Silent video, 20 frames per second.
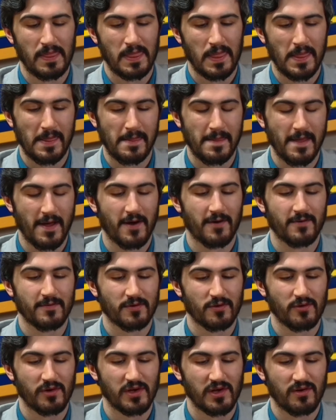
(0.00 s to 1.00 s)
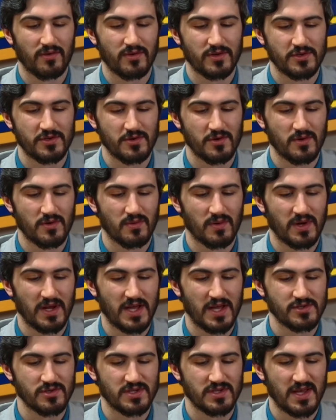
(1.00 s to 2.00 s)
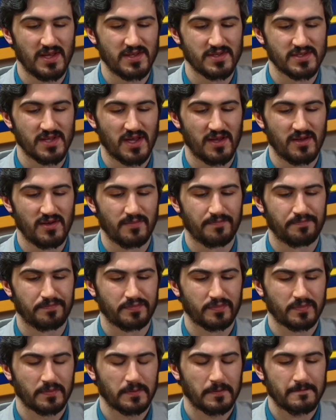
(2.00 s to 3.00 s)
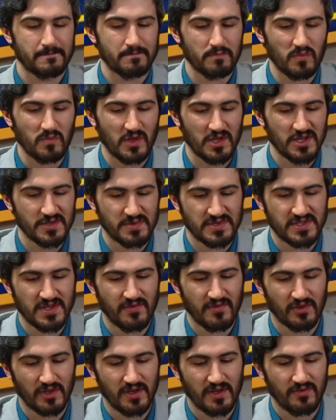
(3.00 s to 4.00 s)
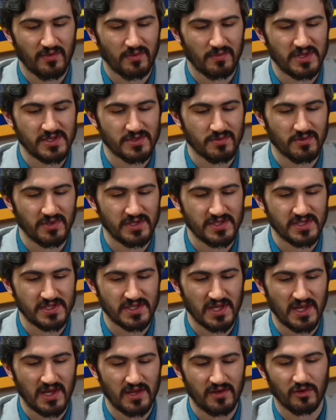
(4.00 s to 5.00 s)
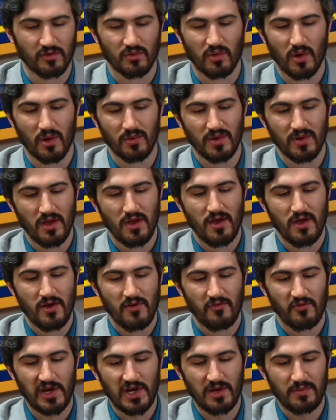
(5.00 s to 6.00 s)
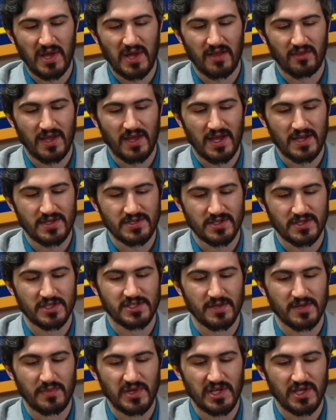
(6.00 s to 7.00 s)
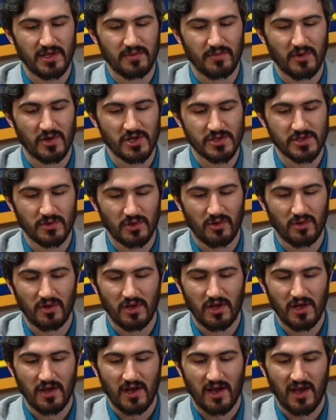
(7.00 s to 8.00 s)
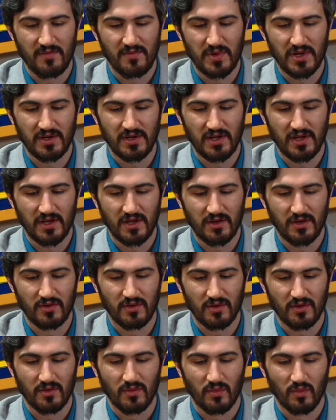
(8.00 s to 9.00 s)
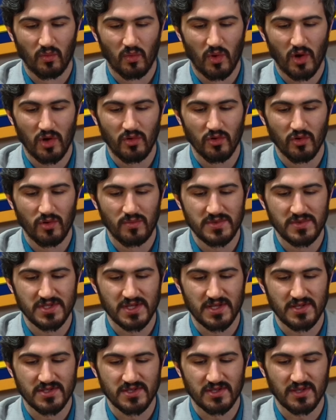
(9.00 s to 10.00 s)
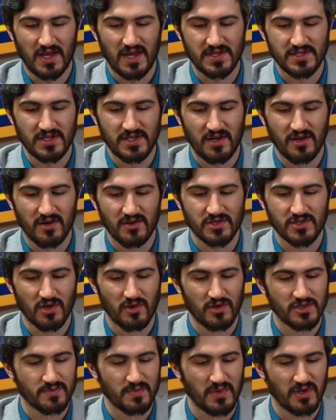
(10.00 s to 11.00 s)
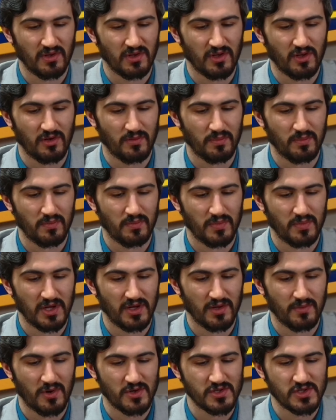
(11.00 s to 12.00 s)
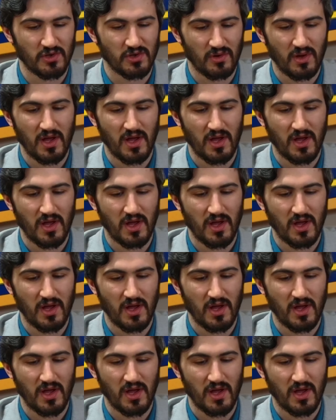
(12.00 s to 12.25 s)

Now, going over to what Andrew Tate said, specifically from his release, he said, quote, "Freedom at last. It's a bit emotional. I've been in one room since last year, so it's been a little bit emotional.